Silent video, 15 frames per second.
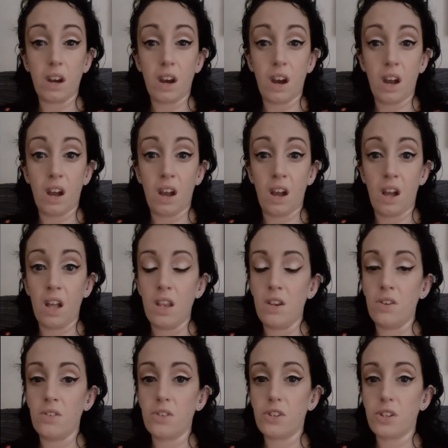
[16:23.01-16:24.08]

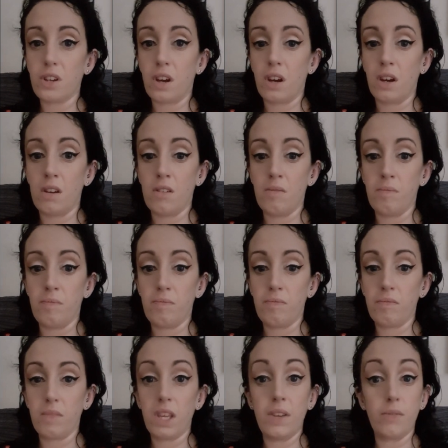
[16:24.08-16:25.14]
and
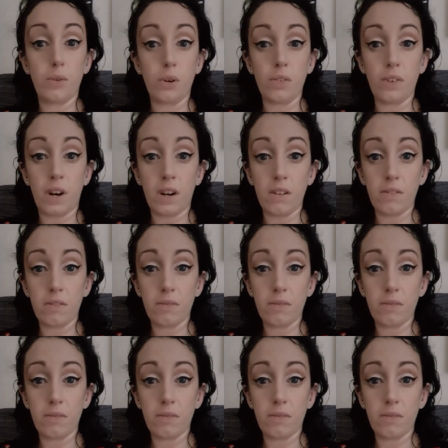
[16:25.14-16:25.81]
E45.